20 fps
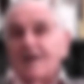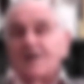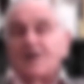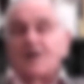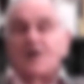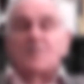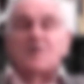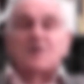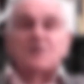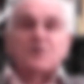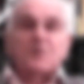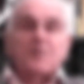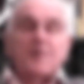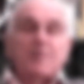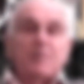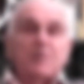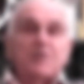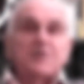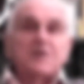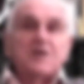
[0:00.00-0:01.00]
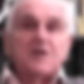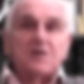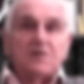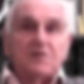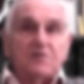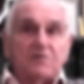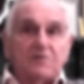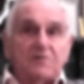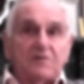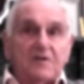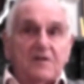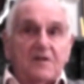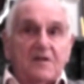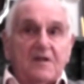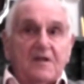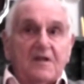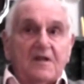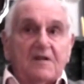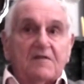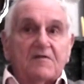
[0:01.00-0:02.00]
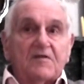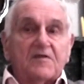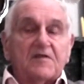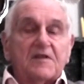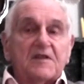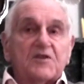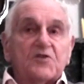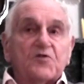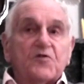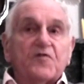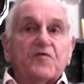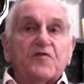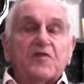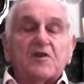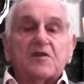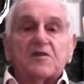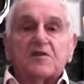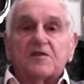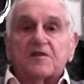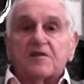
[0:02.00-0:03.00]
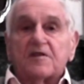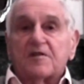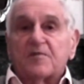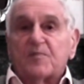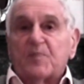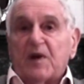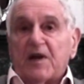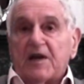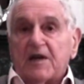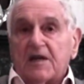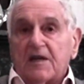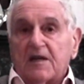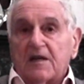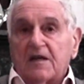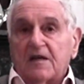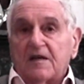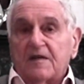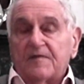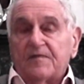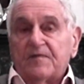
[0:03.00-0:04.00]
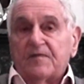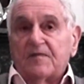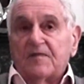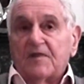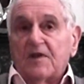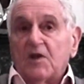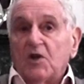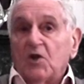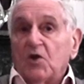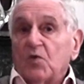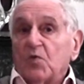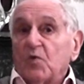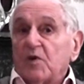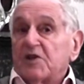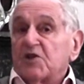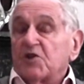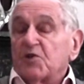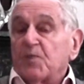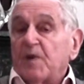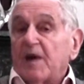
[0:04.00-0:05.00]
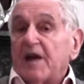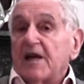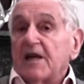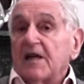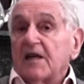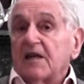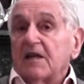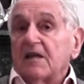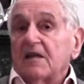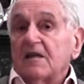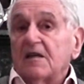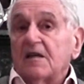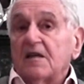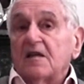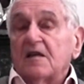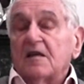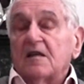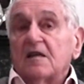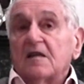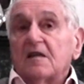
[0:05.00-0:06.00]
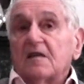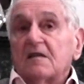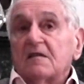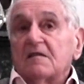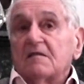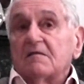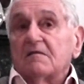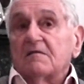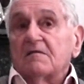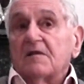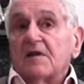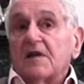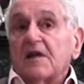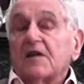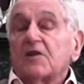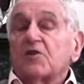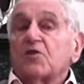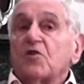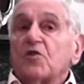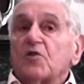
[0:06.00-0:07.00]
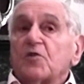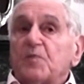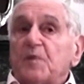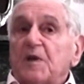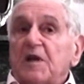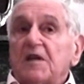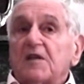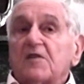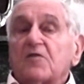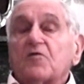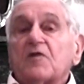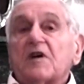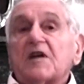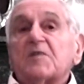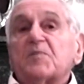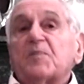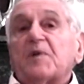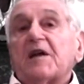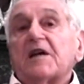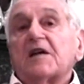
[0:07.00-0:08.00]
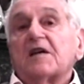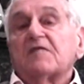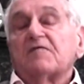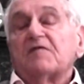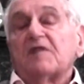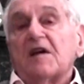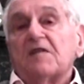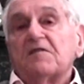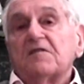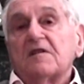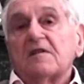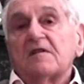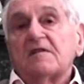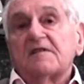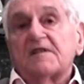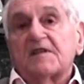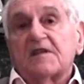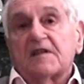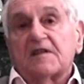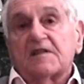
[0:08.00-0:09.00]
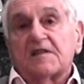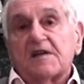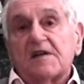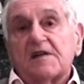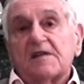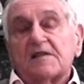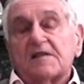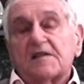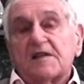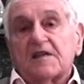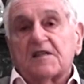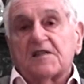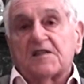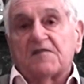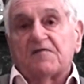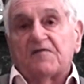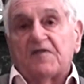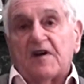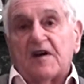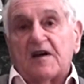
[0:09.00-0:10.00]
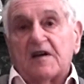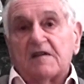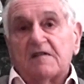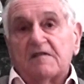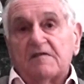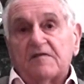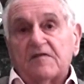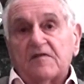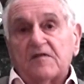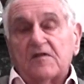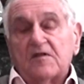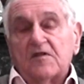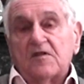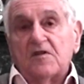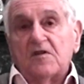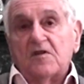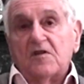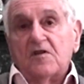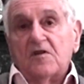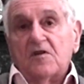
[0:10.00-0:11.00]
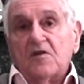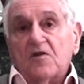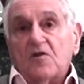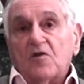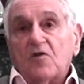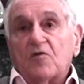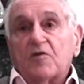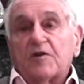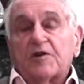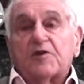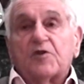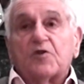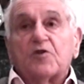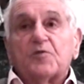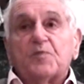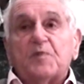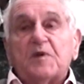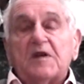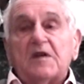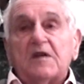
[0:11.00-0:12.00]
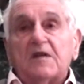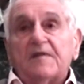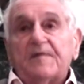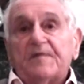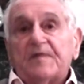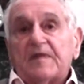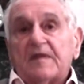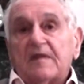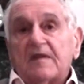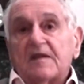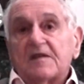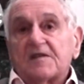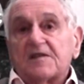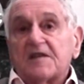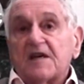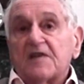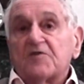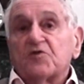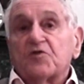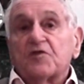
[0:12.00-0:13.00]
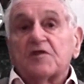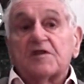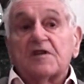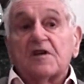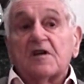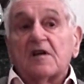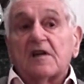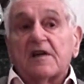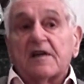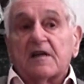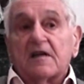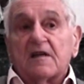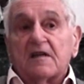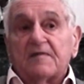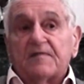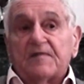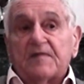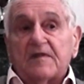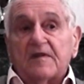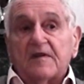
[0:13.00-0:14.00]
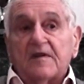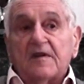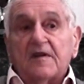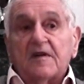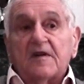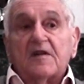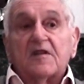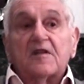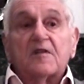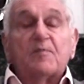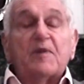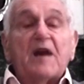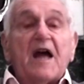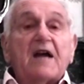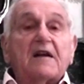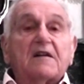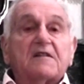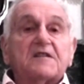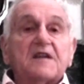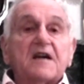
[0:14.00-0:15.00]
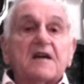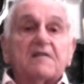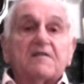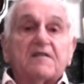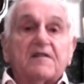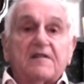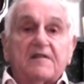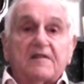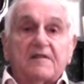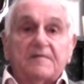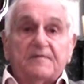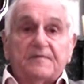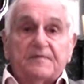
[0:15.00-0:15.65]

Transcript: Now most people know that this refers to the plague. Which plague? It could be the Great Plague of London, 1665, or it could be centuries earlier, the Black Death